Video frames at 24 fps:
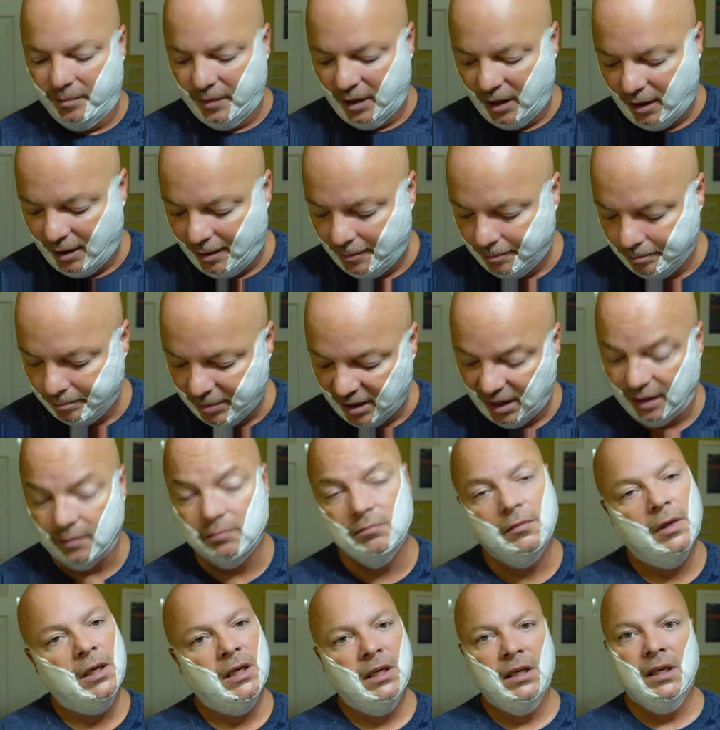um,
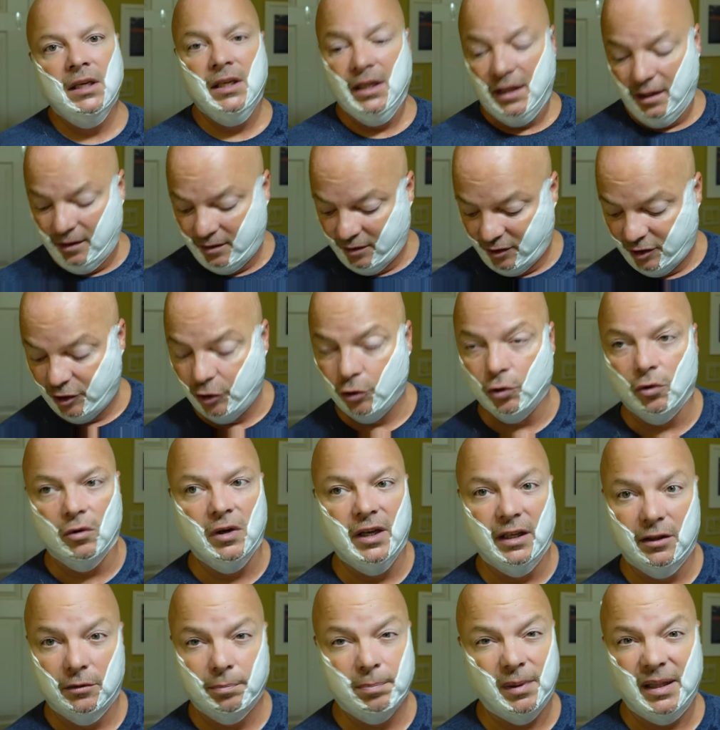but it's still
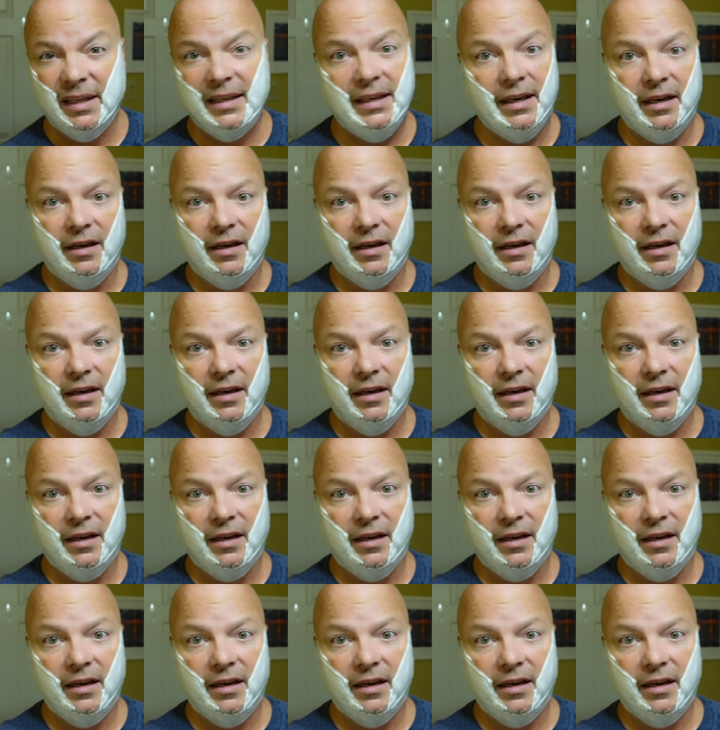it's plenty